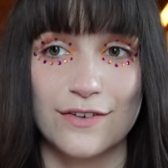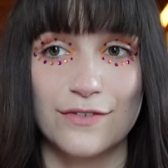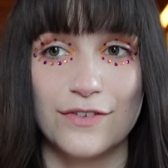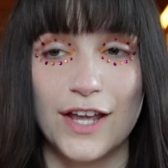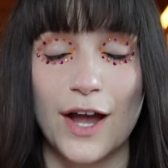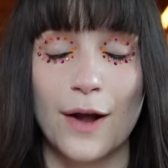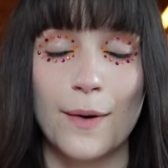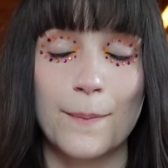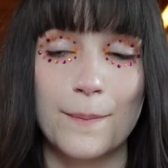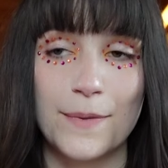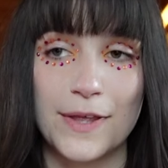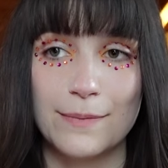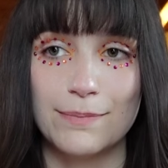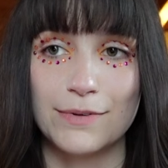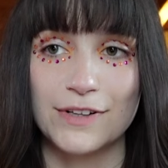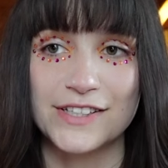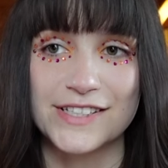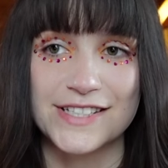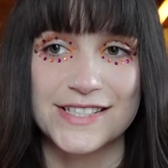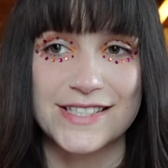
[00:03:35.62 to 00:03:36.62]
of young
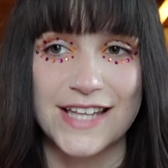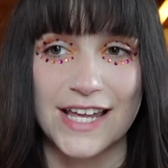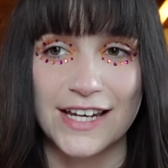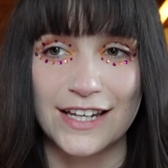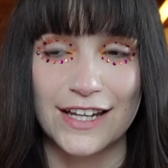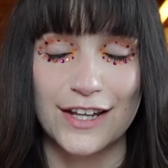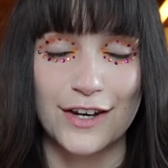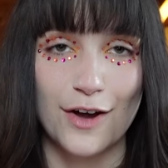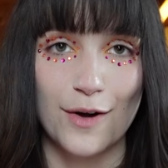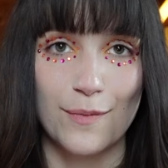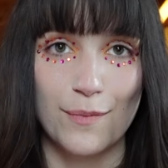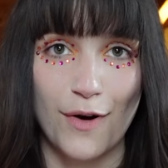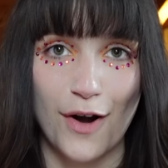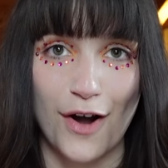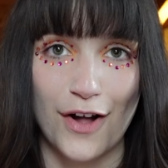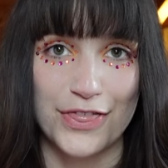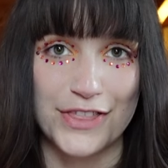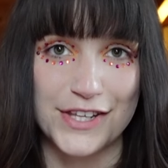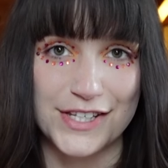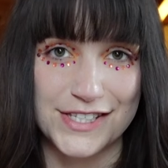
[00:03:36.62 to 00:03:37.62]
people descended
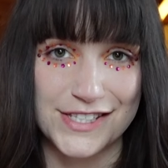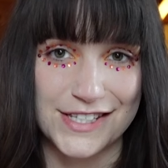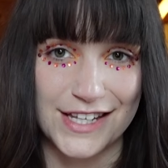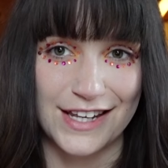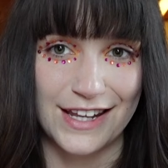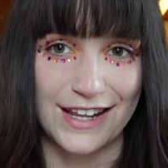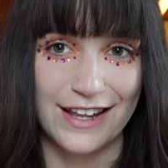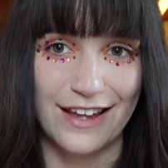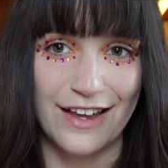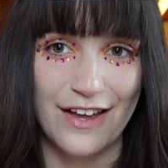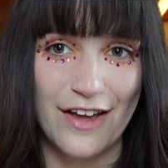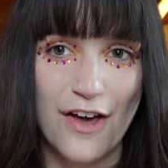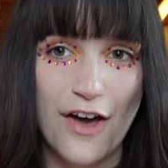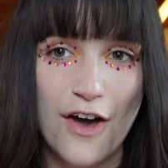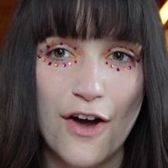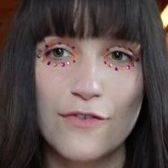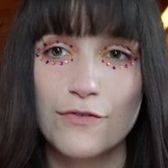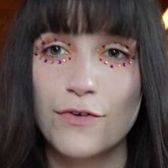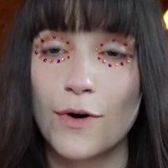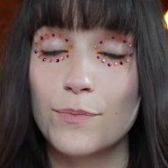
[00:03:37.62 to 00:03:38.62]
upon the city
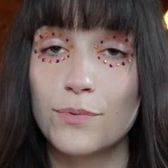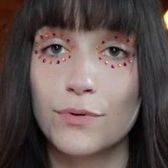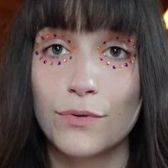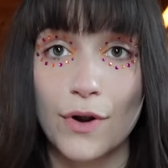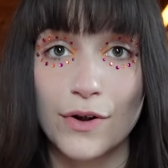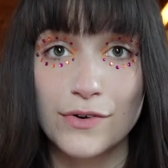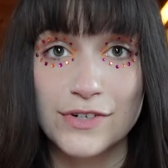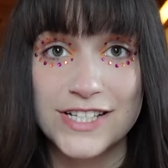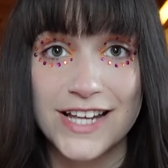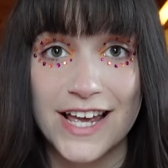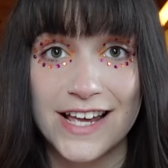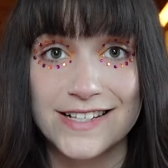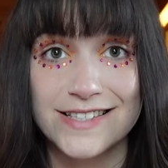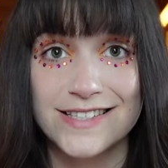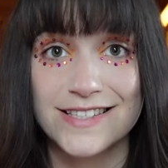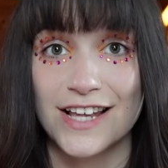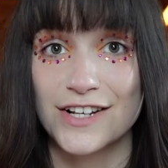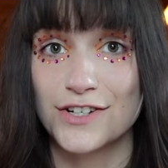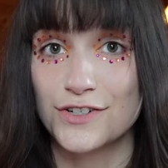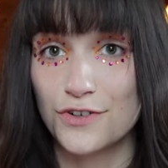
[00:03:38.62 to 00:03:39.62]
for
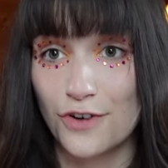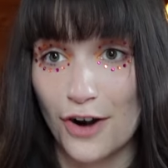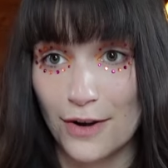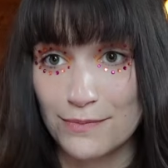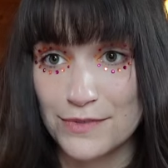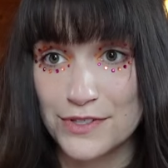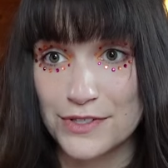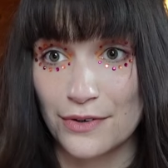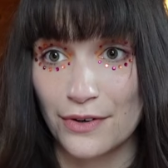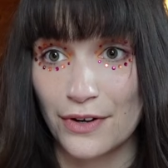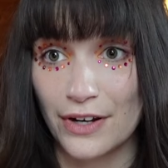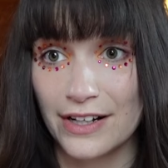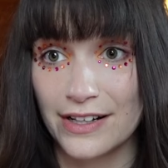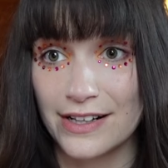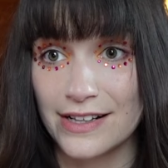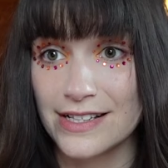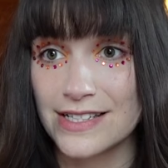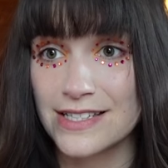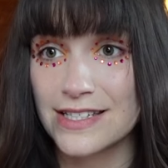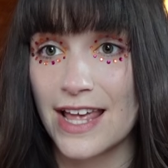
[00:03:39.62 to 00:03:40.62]
protests and drum
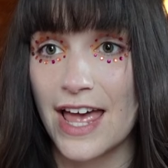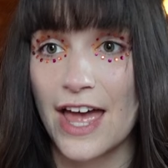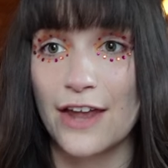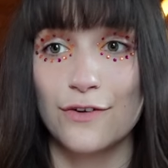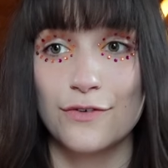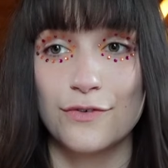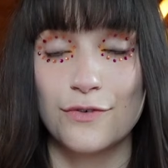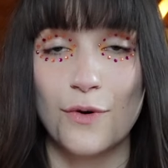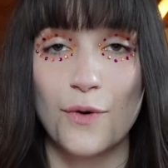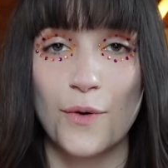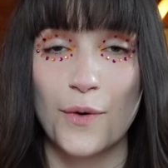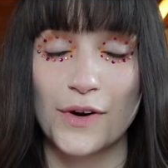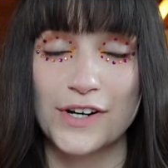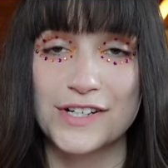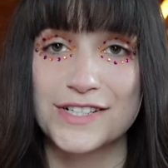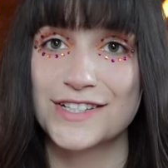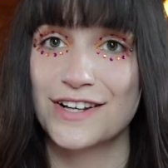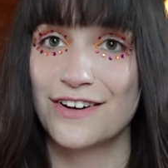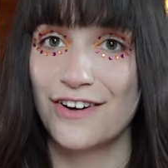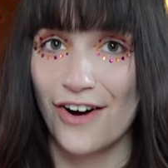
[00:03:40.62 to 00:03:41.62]
circles and, of
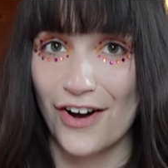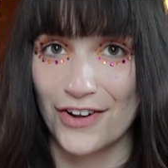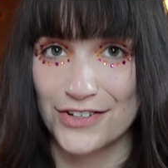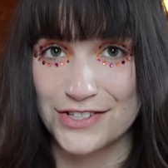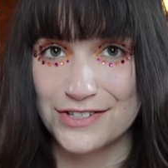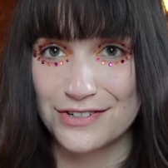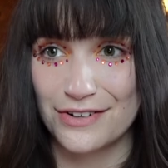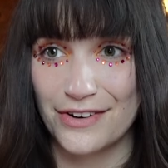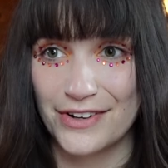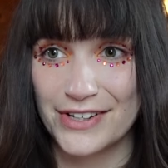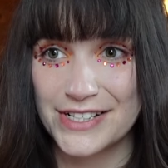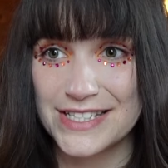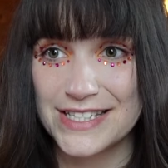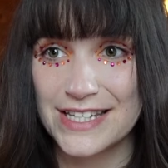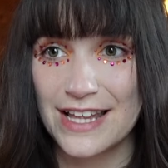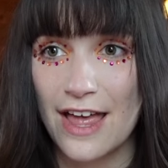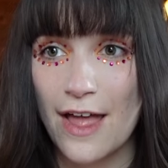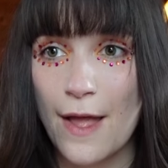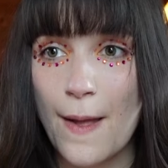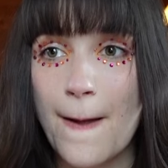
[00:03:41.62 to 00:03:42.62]
course, concerts.
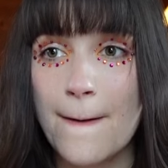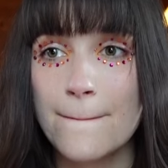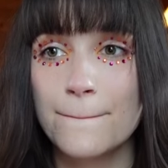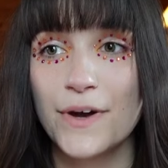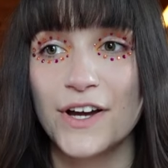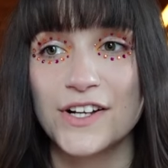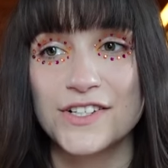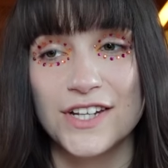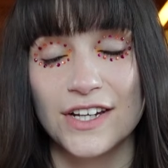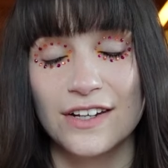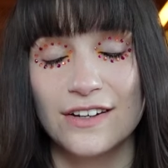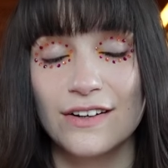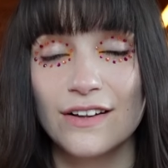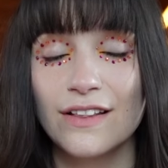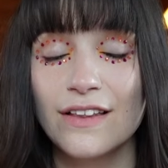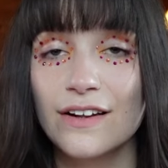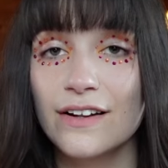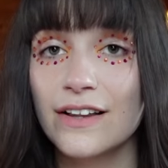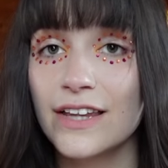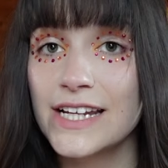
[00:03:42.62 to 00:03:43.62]

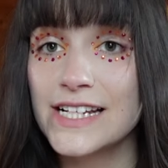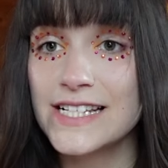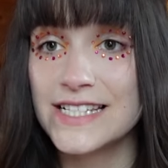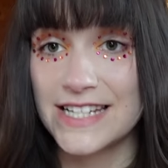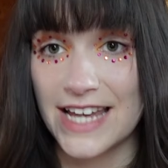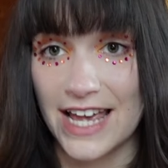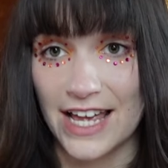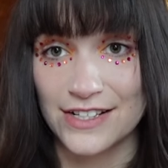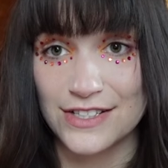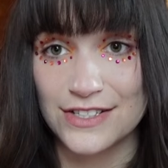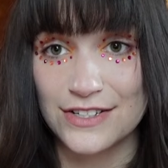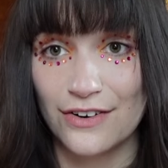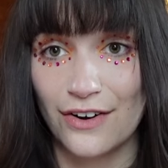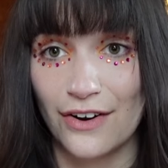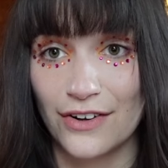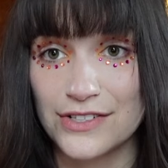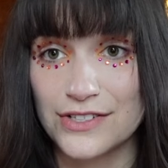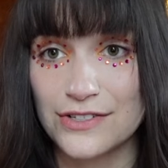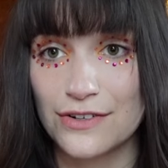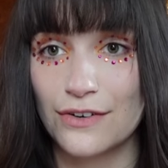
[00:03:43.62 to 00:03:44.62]
Particularly dance
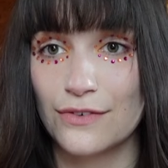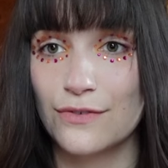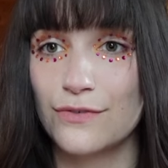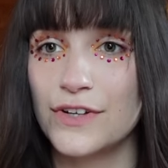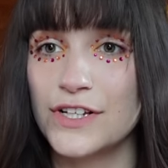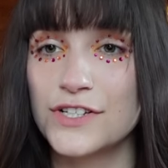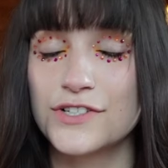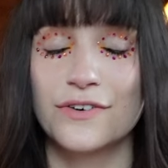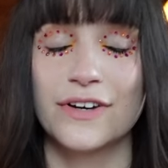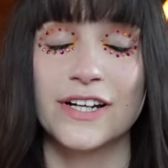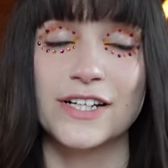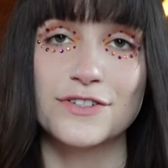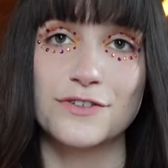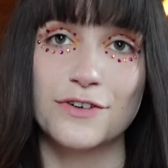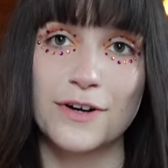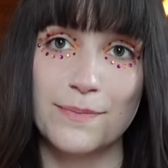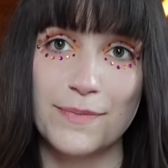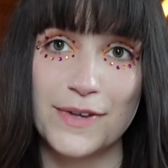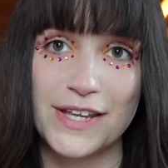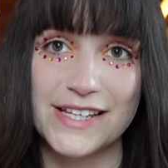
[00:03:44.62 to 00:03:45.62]
concert featuring
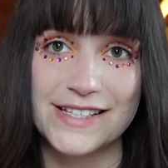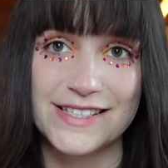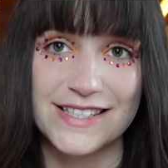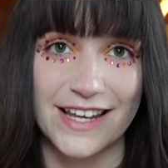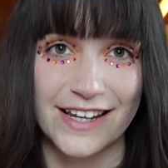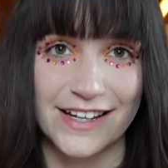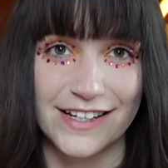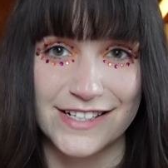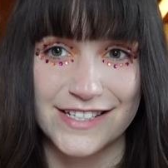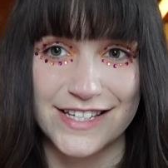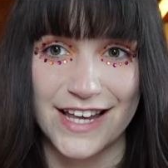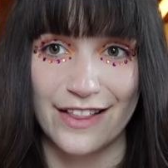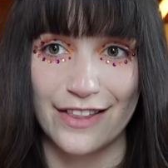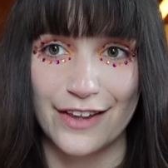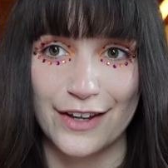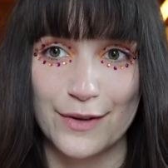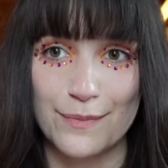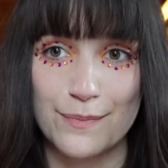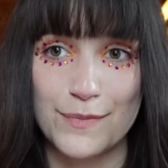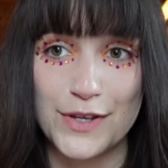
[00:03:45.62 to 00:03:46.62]
trippy,
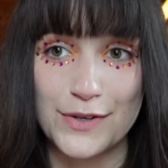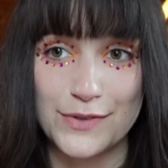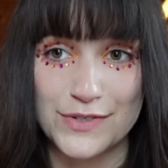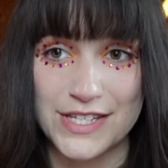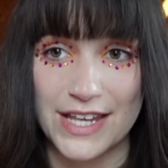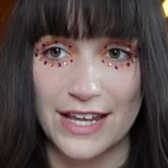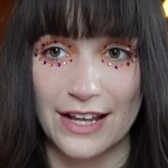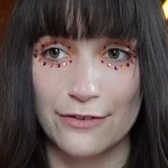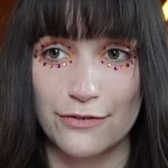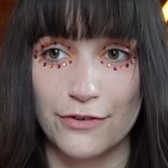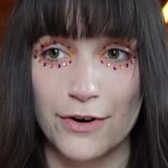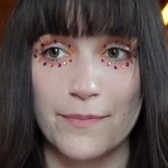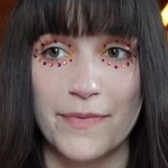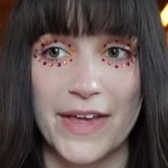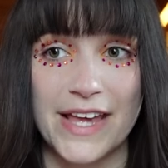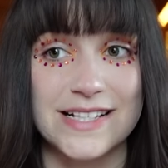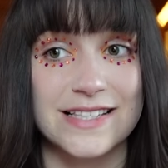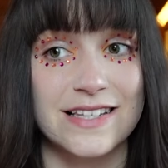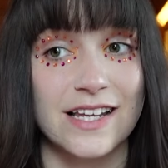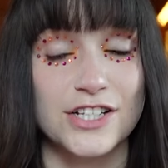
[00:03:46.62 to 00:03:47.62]
psychedelic music from
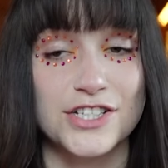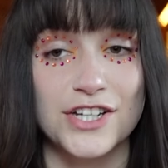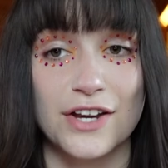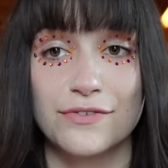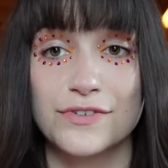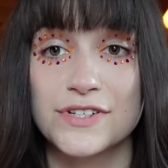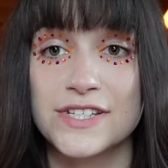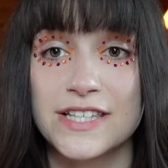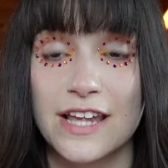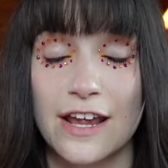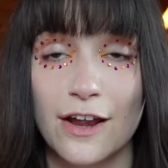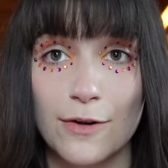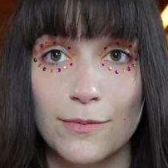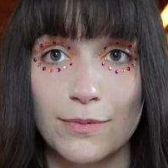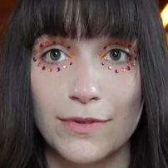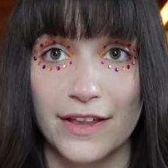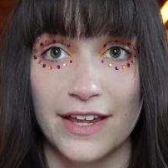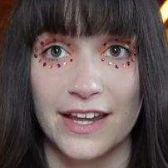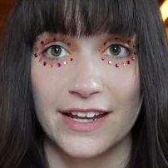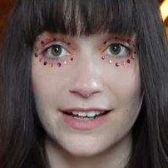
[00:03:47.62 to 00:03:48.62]
bands like Jefferson
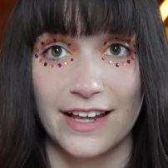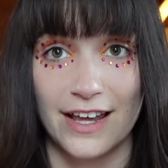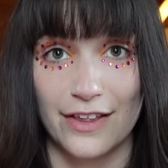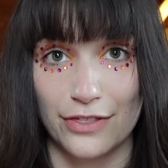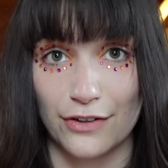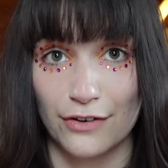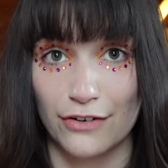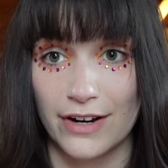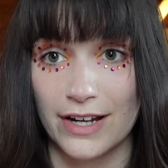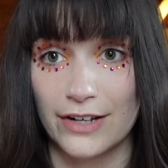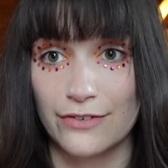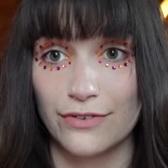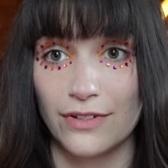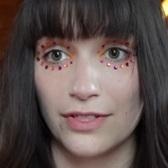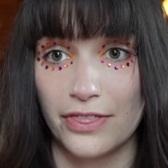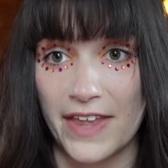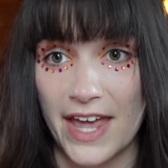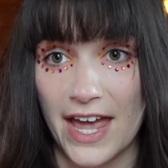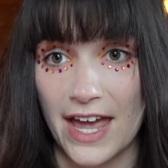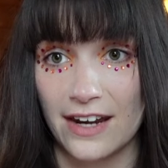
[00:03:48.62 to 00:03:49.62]
Airplane and the Grateful
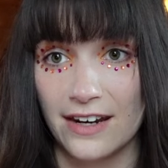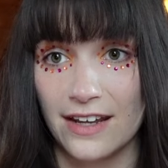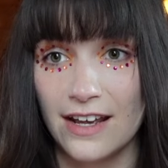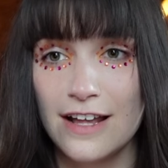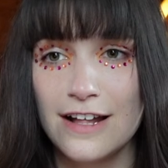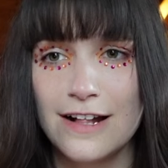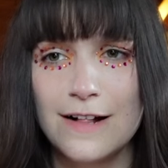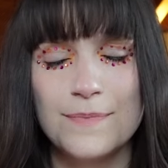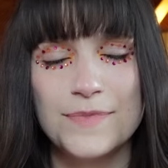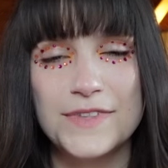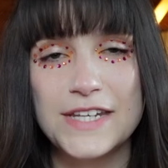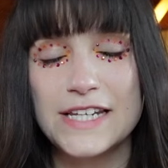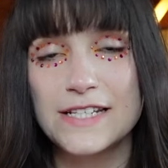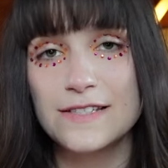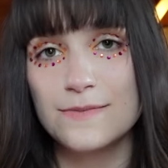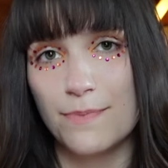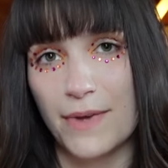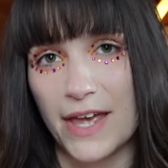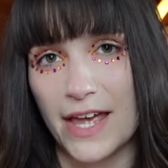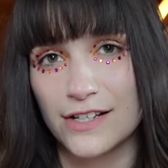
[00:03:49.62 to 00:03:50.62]
Dead.
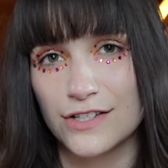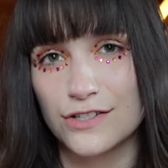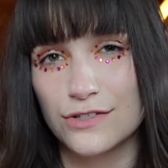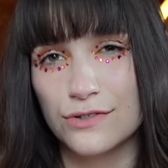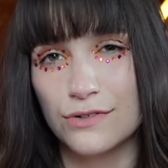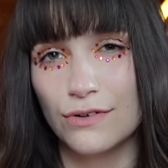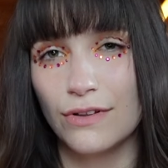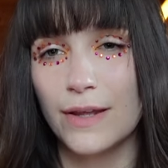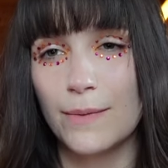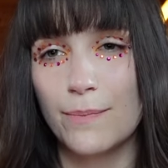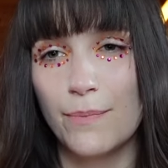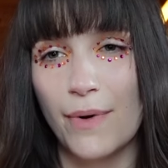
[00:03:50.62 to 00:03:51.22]
These bands truly